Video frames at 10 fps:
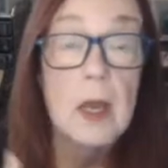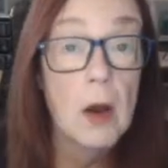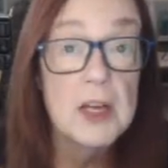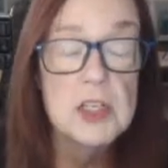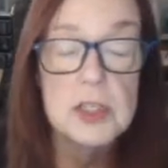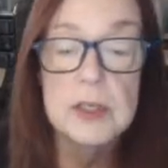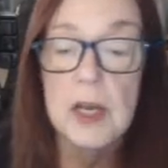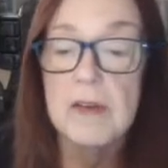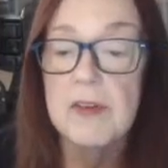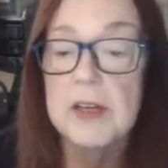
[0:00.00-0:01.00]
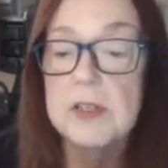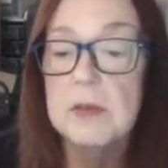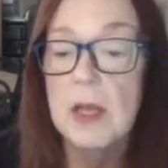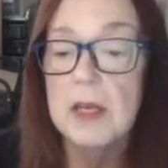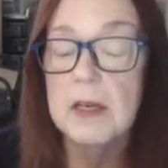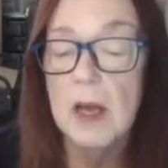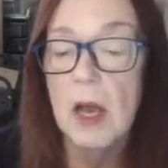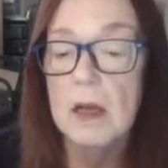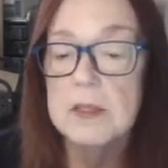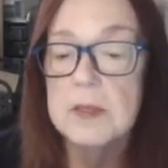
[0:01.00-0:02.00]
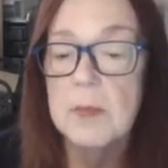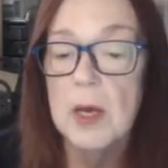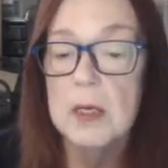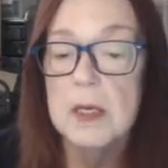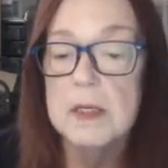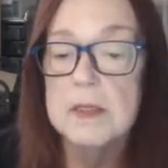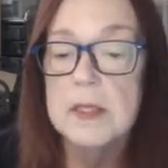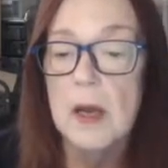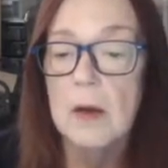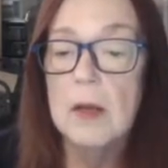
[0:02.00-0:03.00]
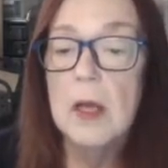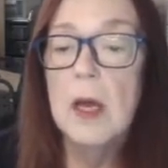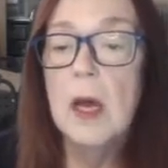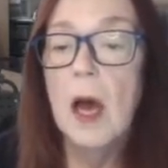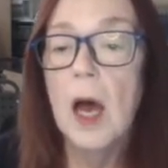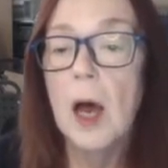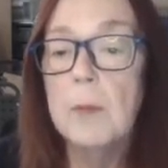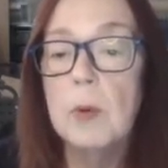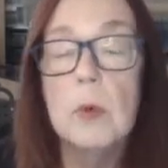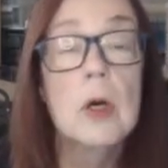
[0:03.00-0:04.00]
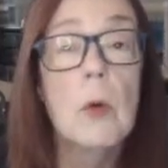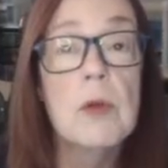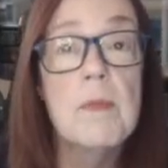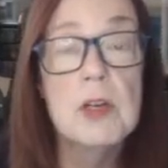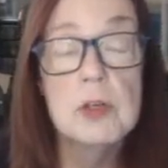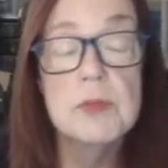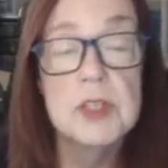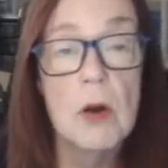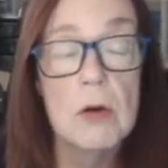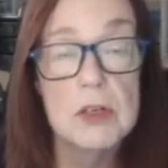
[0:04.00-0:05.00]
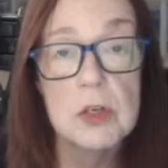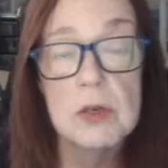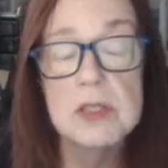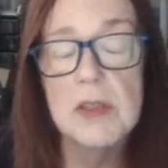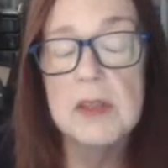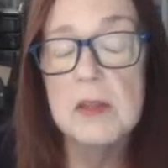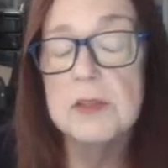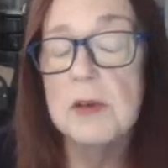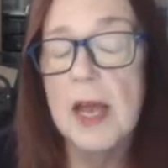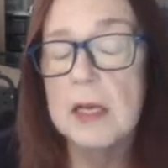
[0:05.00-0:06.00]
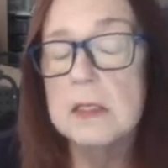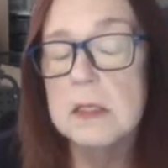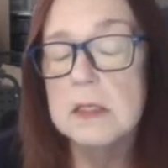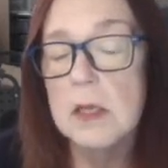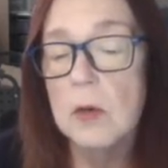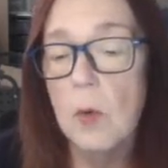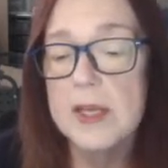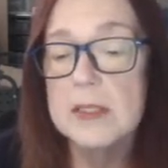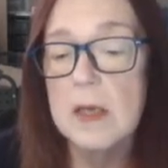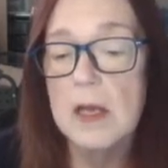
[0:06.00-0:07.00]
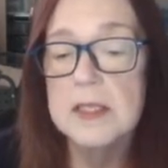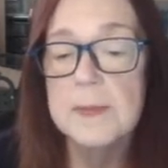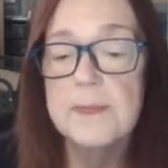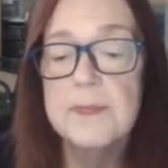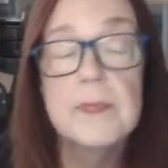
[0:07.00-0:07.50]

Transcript: there. I should have. I do like some onions there. Uh, but we'll go with mushrooms and artichokes. I think those are excellent on a white sauce.